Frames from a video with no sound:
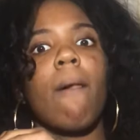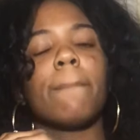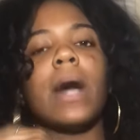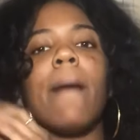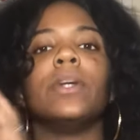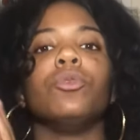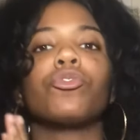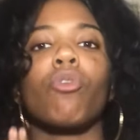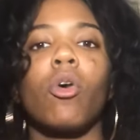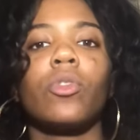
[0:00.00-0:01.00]
I'm going to do
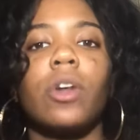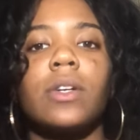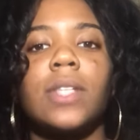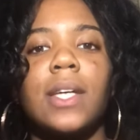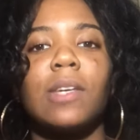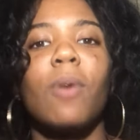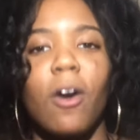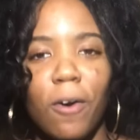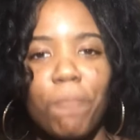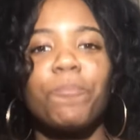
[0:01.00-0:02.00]
Throw Thursday
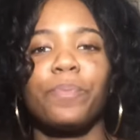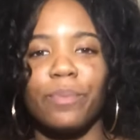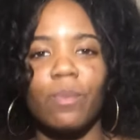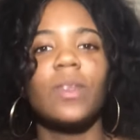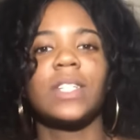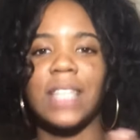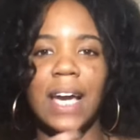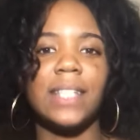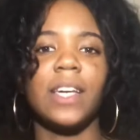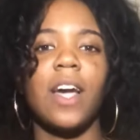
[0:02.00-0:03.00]
tomorrow, because I got
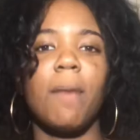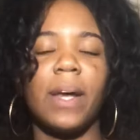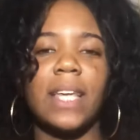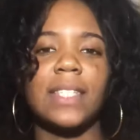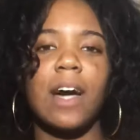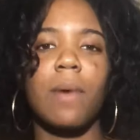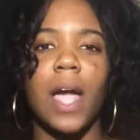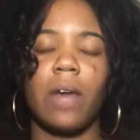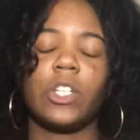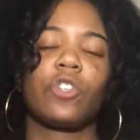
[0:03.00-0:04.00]
to tell y'all about that time I
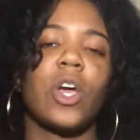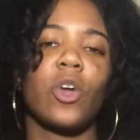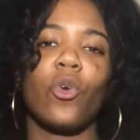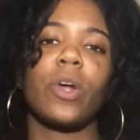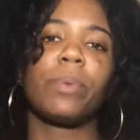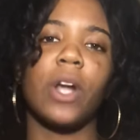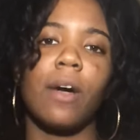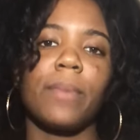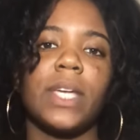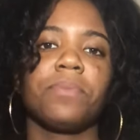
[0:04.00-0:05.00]
got a restraining order put on
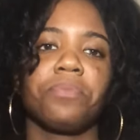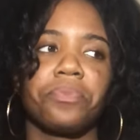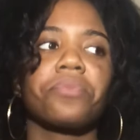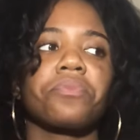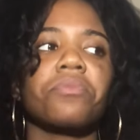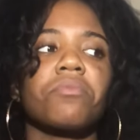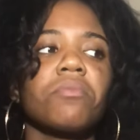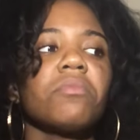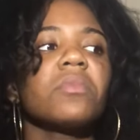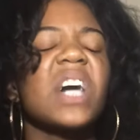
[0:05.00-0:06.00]
me.
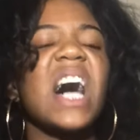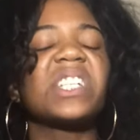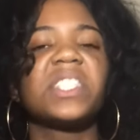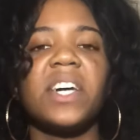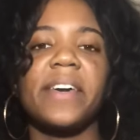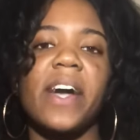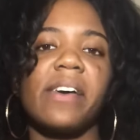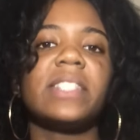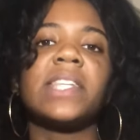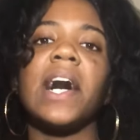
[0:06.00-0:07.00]
I should tell y'all
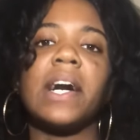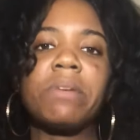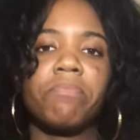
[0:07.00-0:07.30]
it's time.